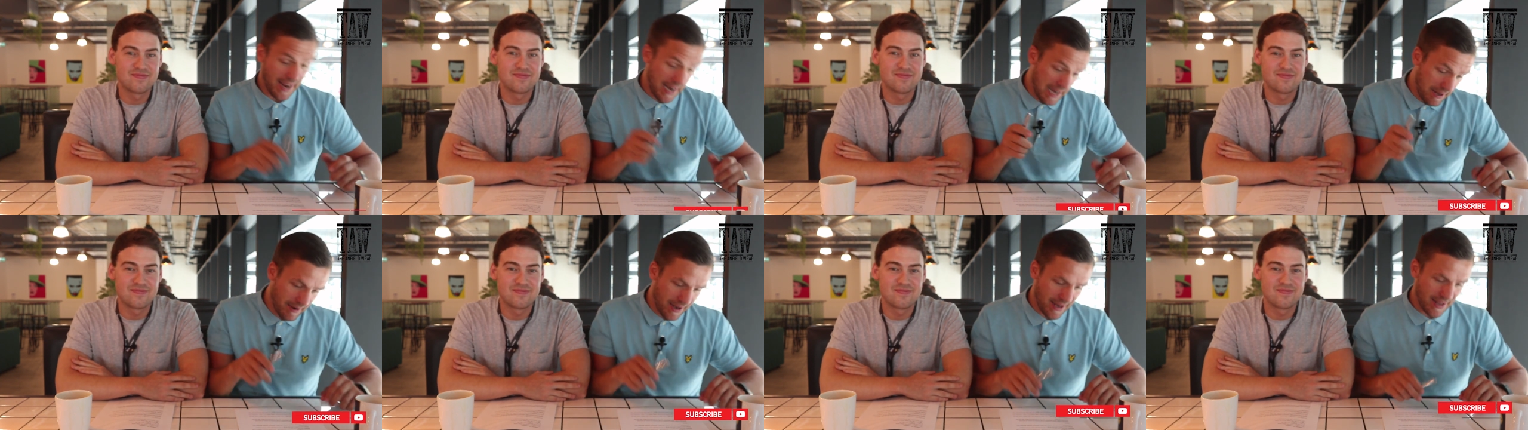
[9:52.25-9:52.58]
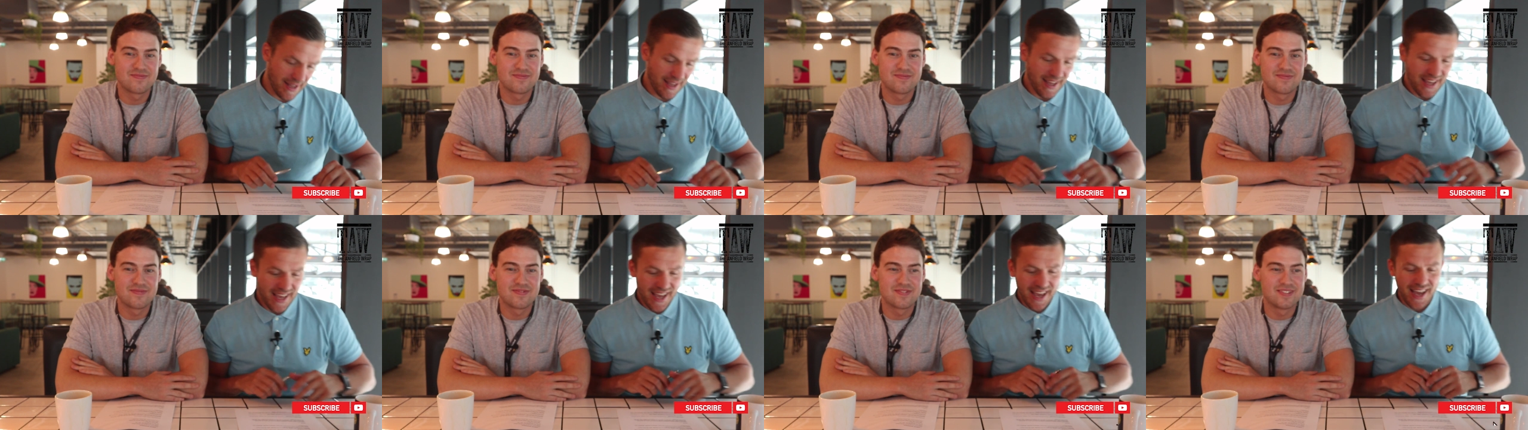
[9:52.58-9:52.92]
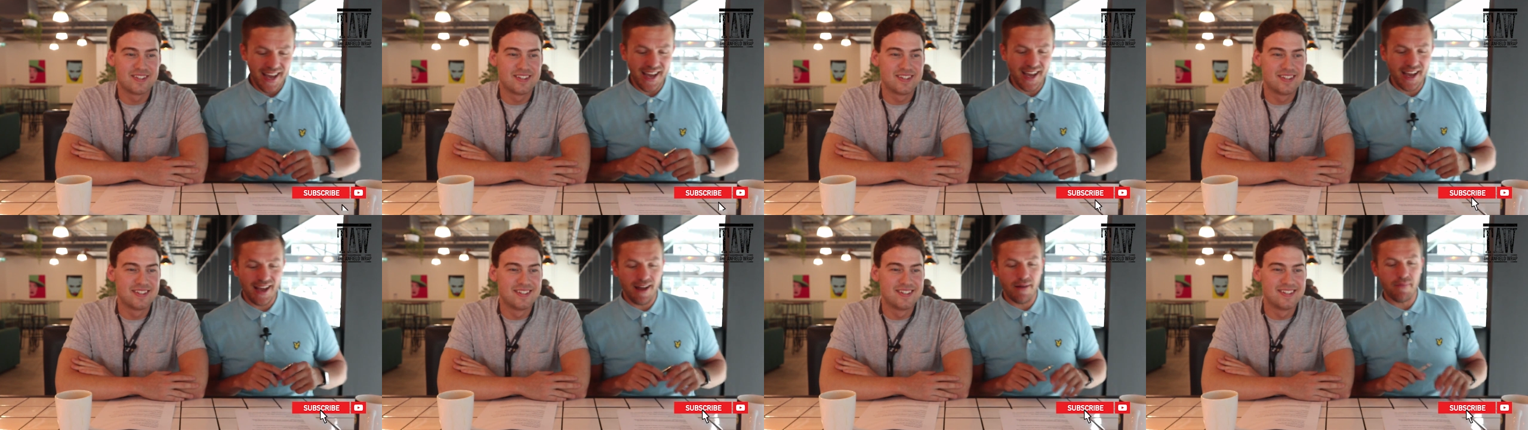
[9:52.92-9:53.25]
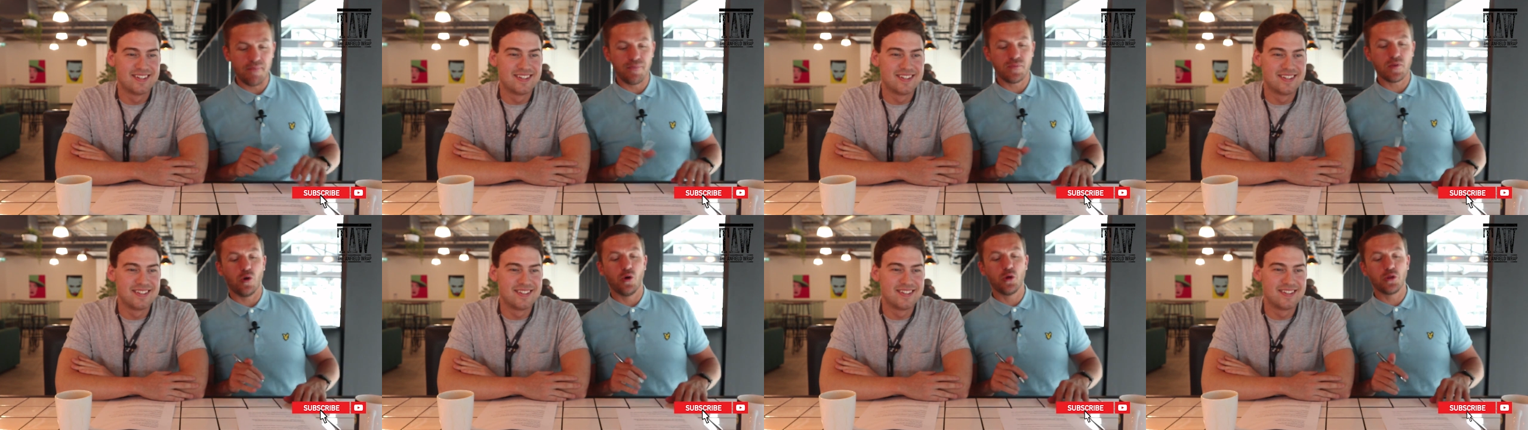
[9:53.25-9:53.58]

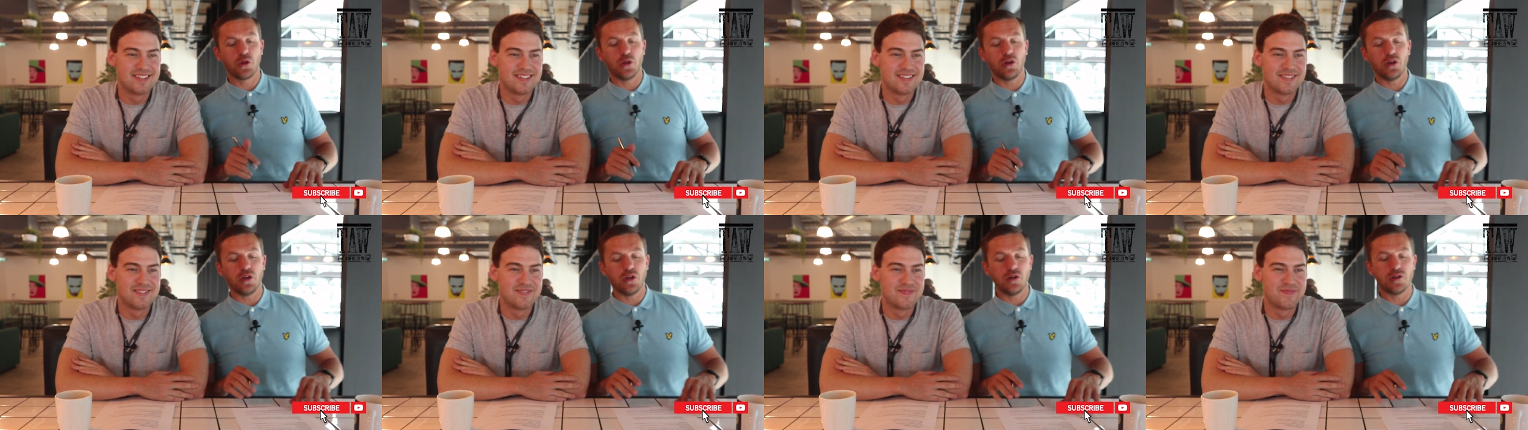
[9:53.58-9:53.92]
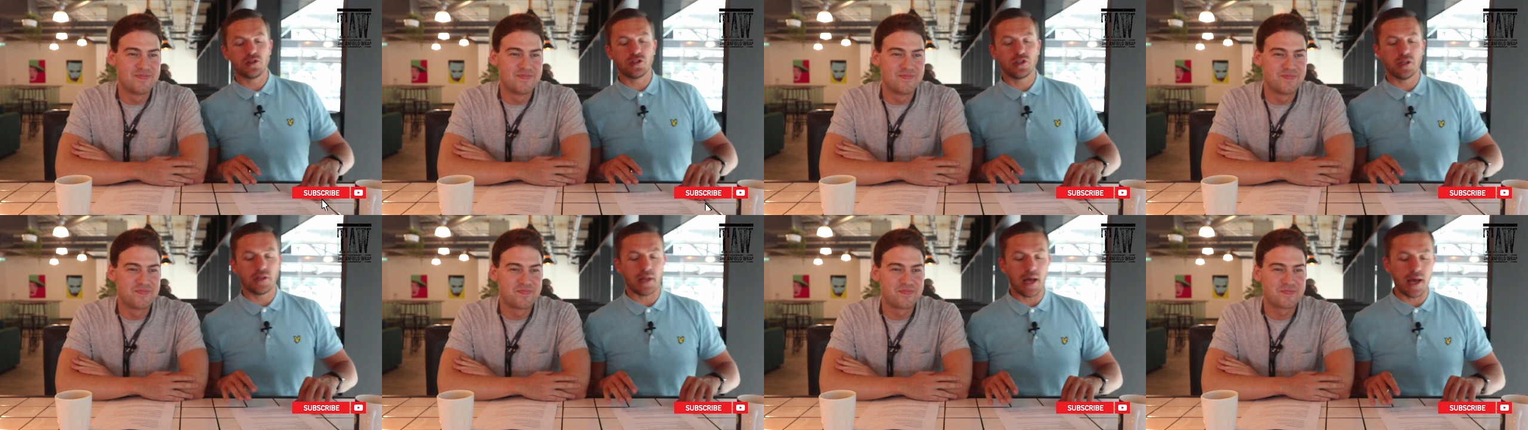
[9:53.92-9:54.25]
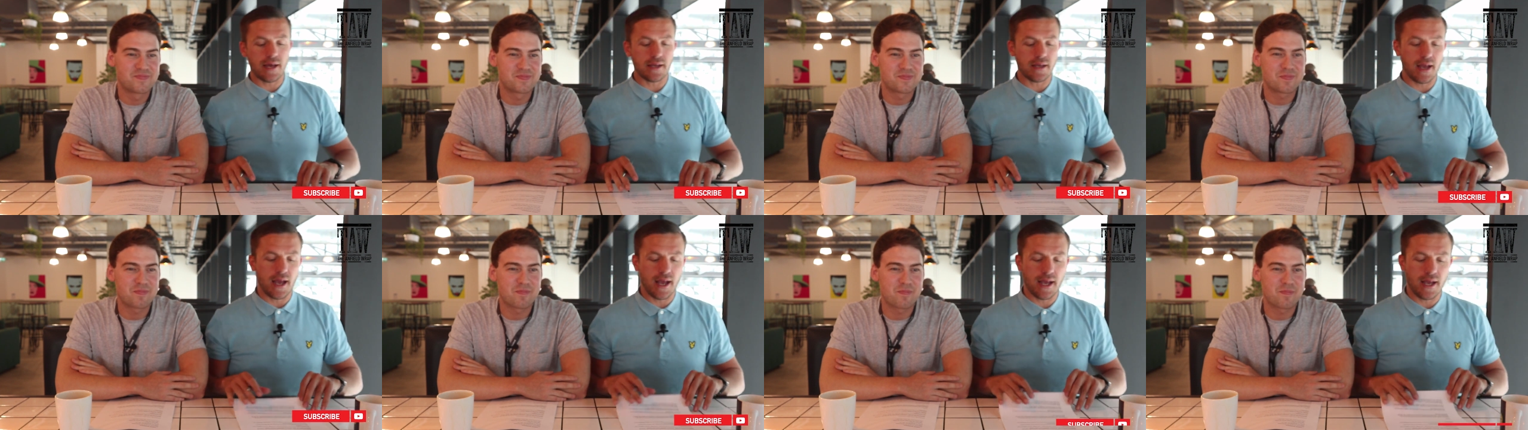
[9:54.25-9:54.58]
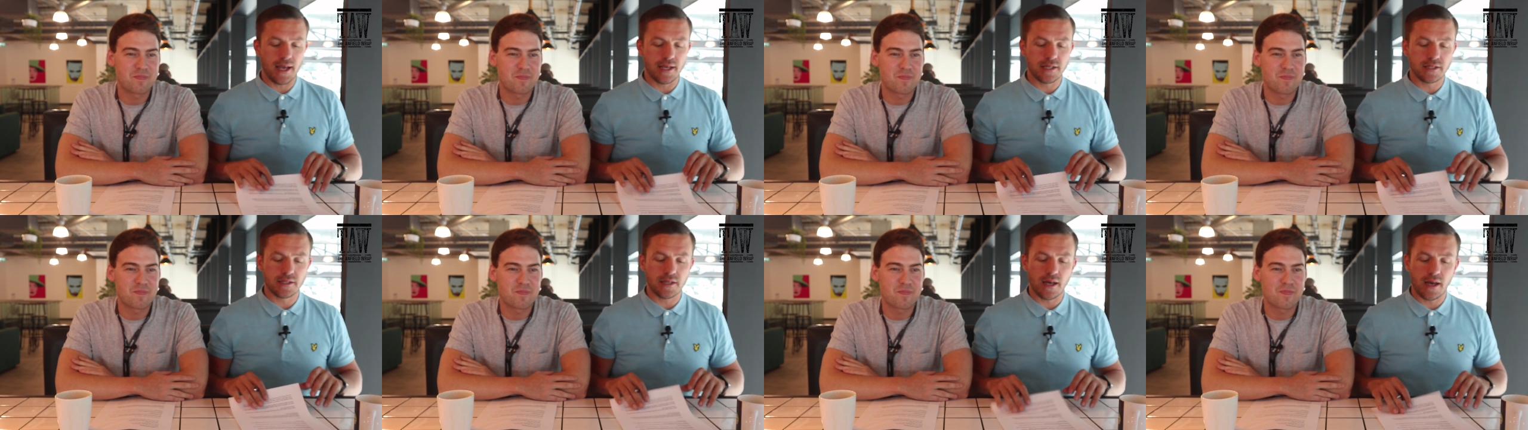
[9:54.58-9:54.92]
Speaker 1: Anyway, other news today
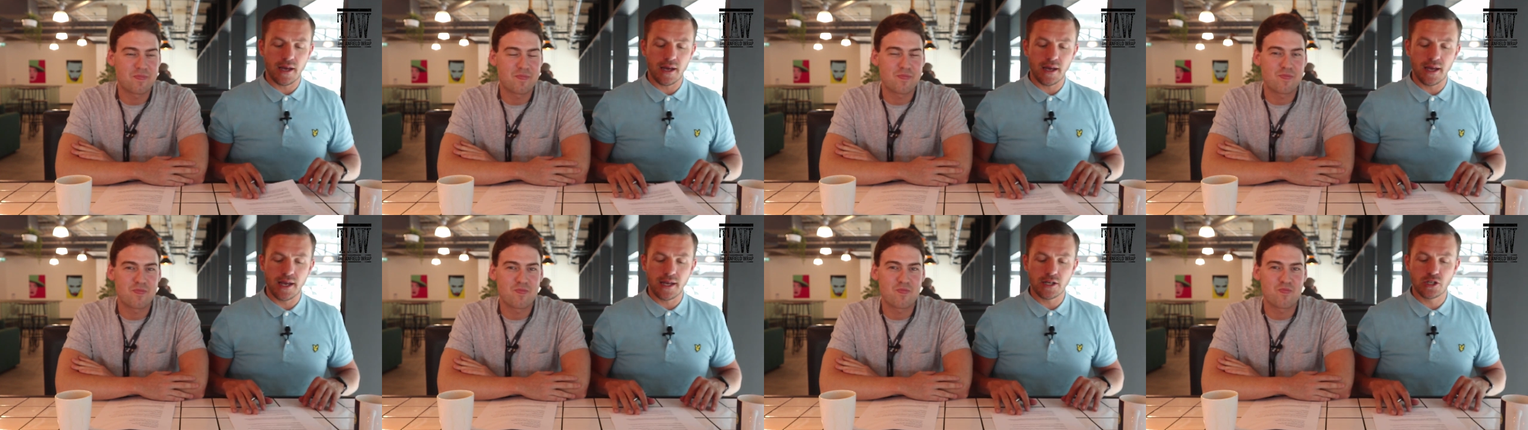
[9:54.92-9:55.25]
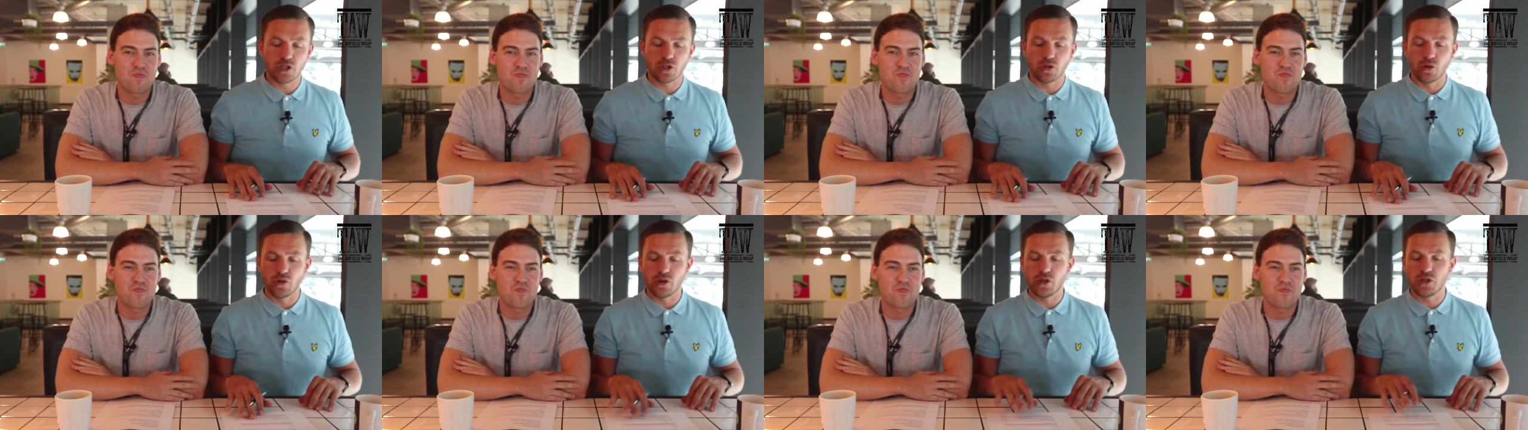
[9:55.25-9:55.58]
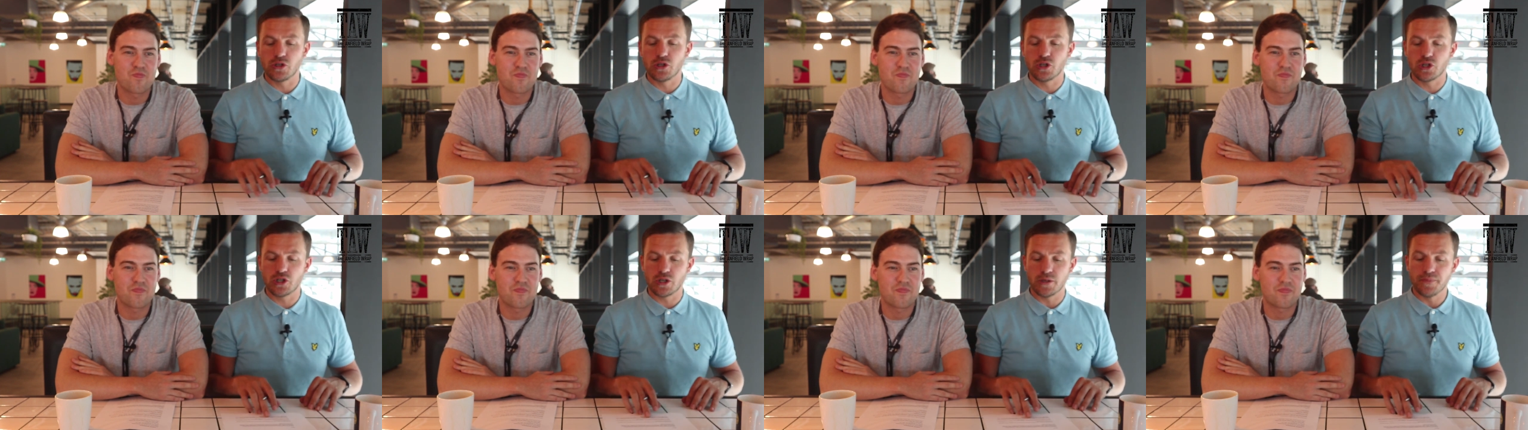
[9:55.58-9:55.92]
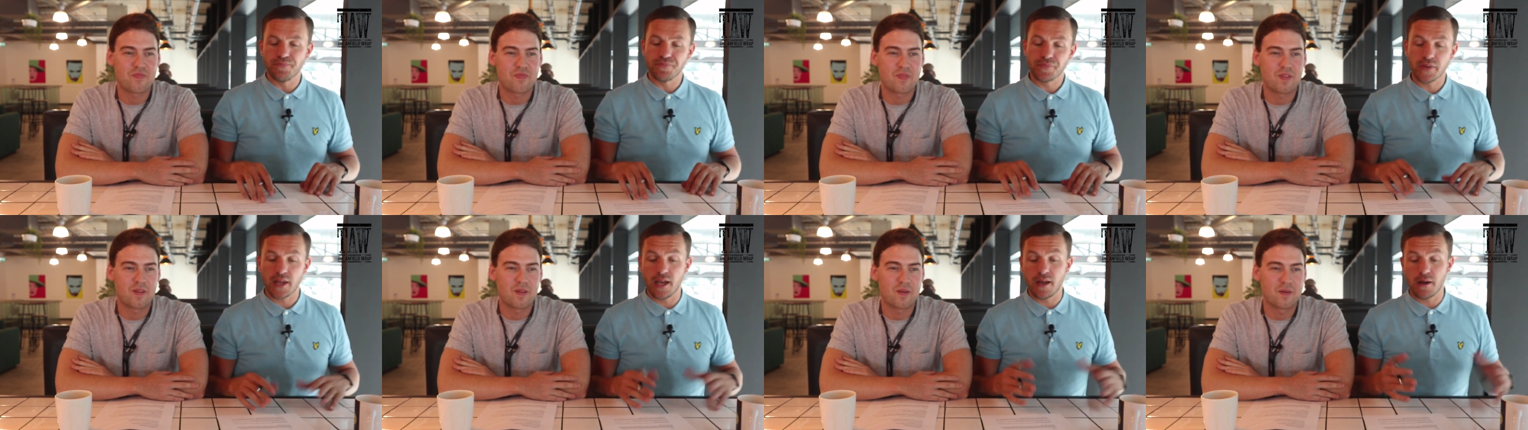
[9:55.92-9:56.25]
is that
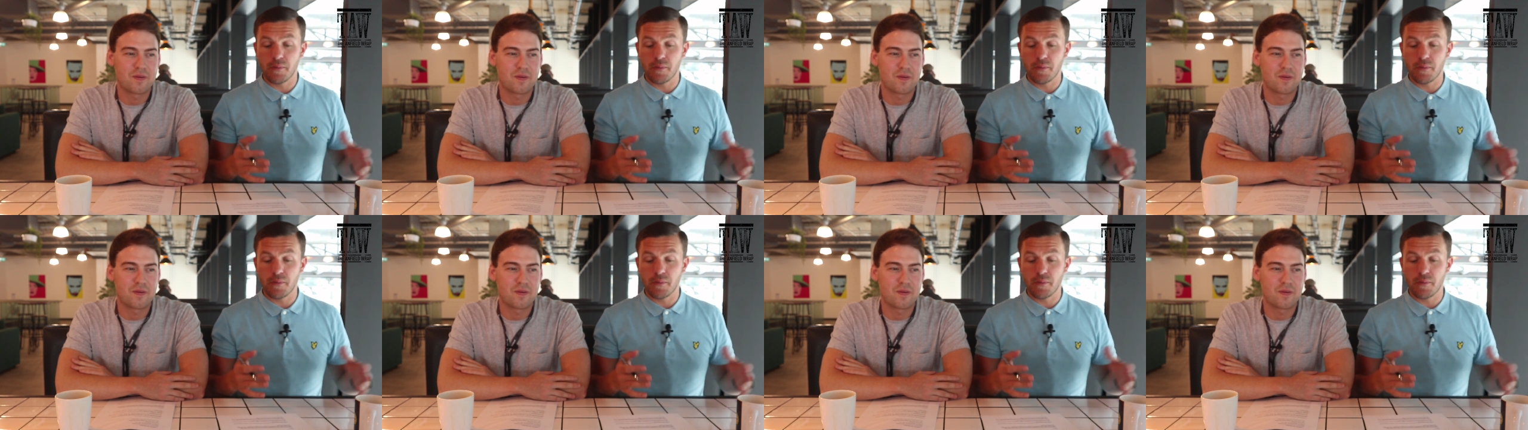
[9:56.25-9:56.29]
Sturridge,